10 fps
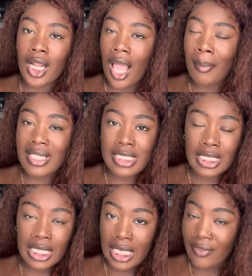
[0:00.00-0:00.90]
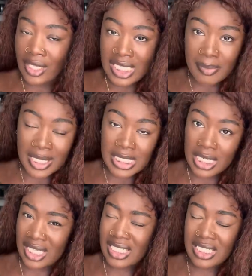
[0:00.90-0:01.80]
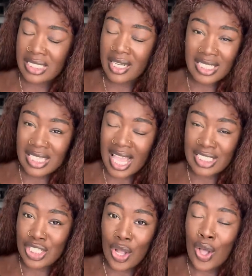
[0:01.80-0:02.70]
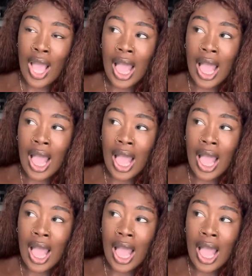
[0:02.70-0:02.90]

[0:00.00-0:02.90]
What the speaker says: I basically lived in this man's nutsacks, y'all.